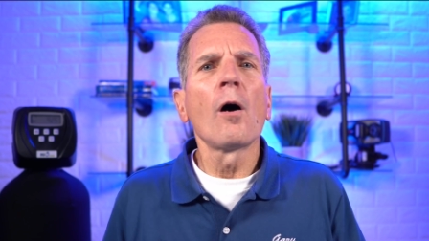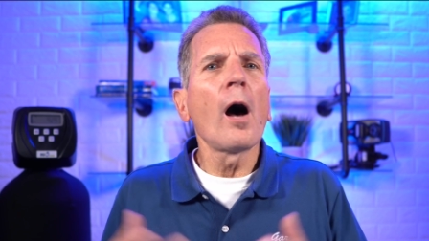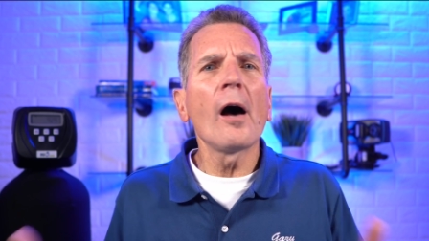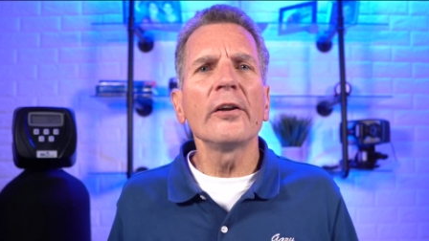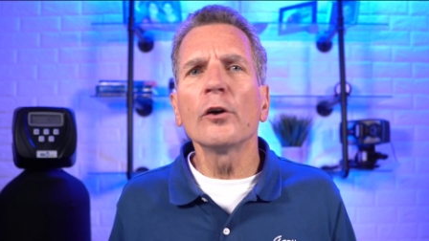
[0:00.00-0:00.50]

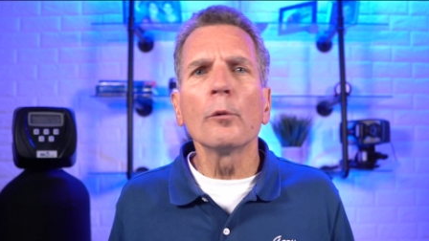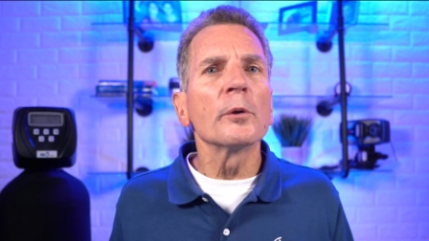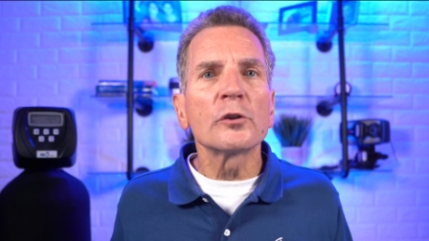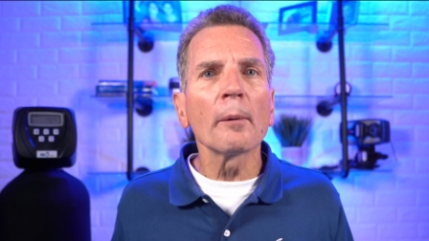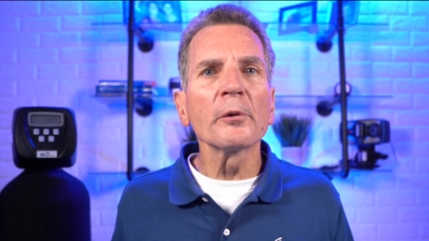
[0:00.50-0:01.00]
How do you go
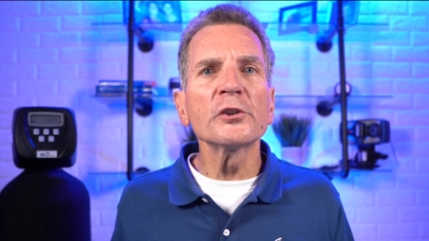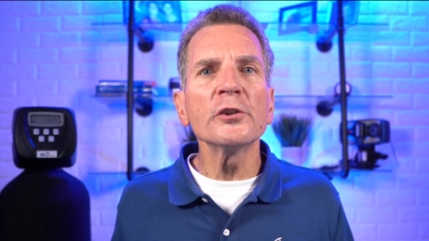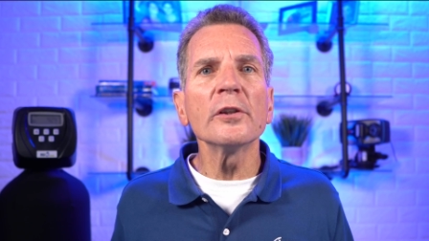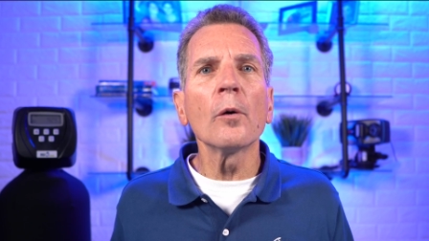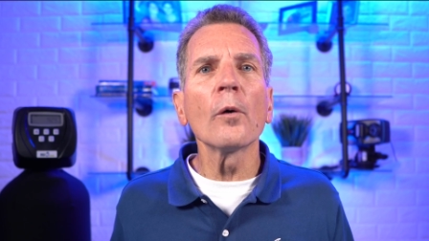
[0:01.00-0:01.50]
with
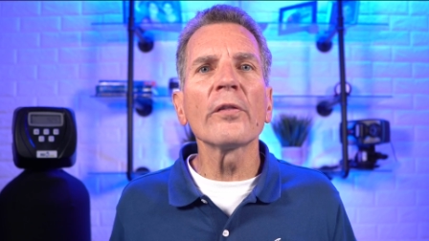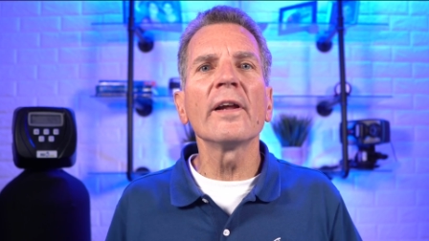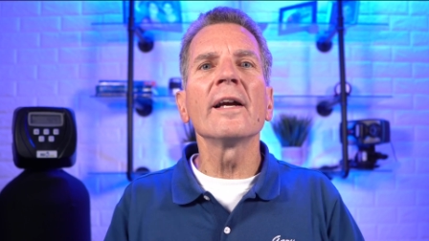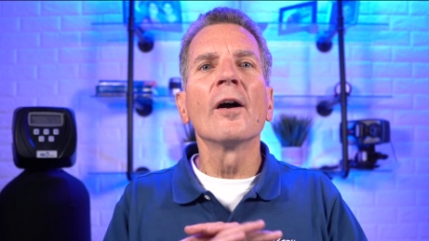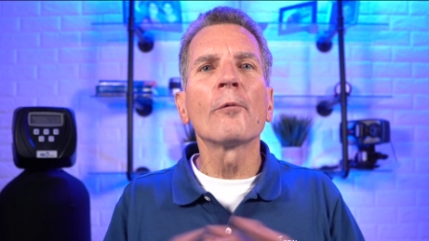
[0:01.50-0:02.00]
troubleshooting the whole
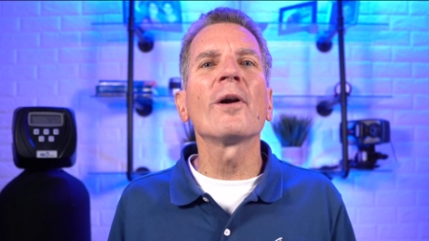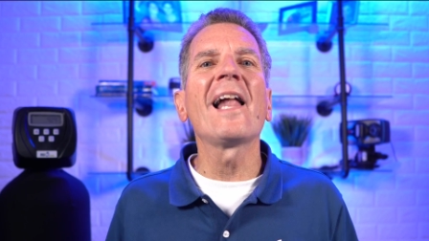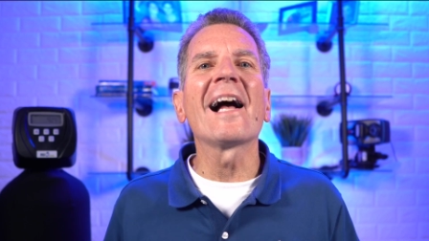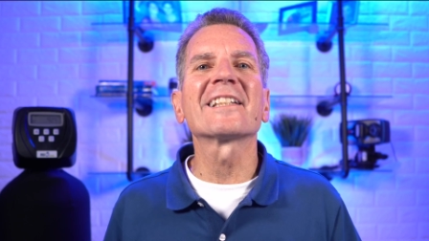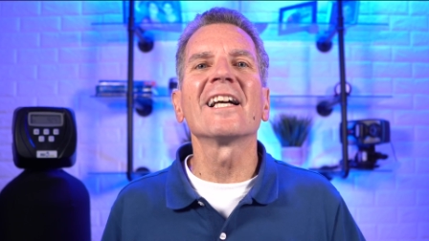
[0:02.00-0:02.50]
thing?
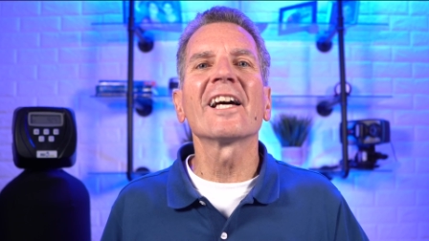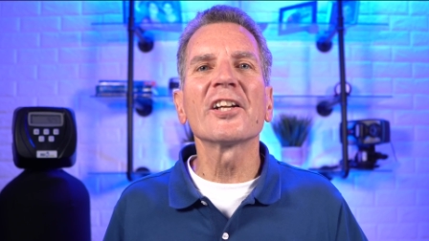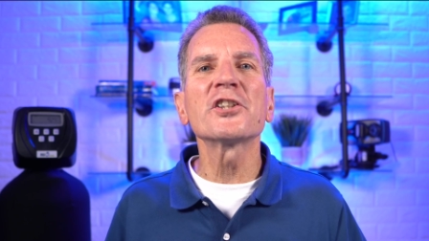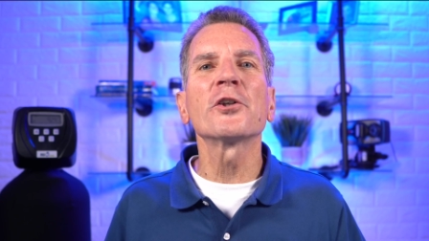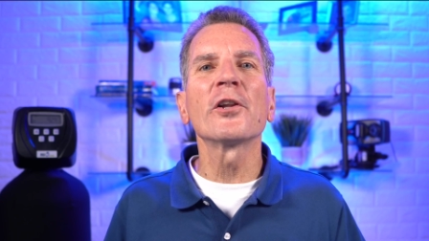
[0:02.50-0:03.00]
Relax, I'm going
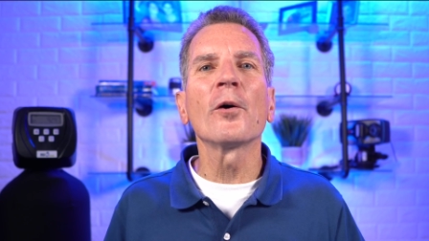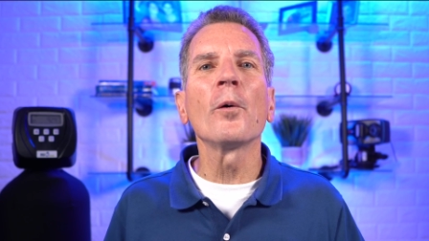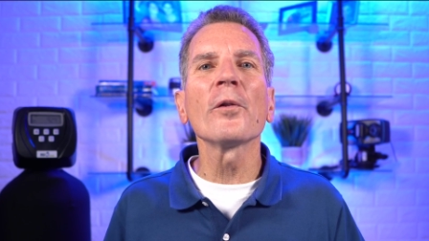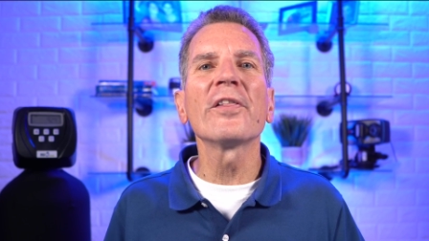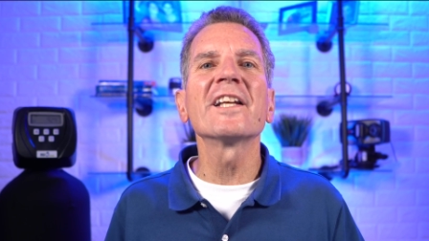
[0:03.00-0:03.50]
to show you the
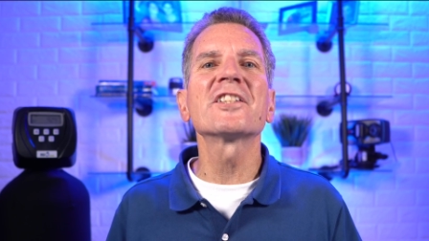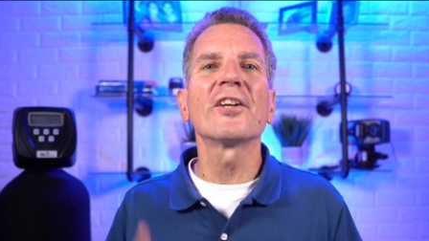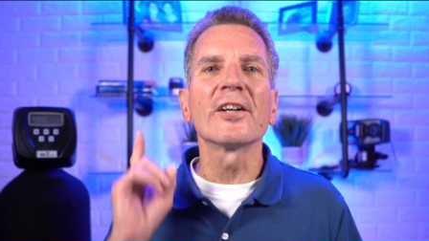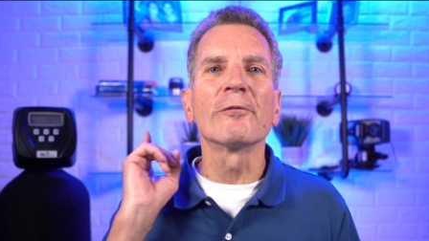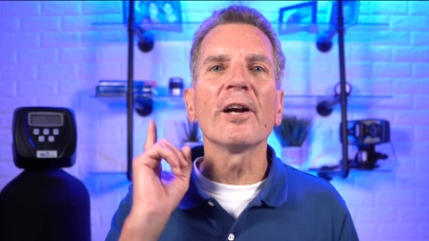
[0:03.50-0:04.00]
whole thing
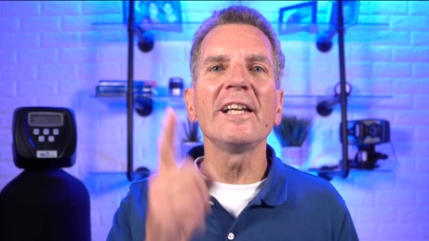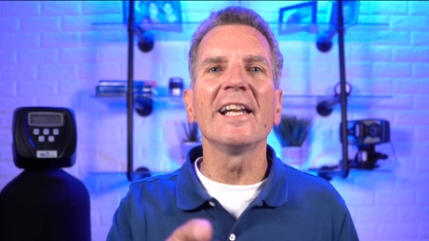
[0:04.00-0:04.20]
starting right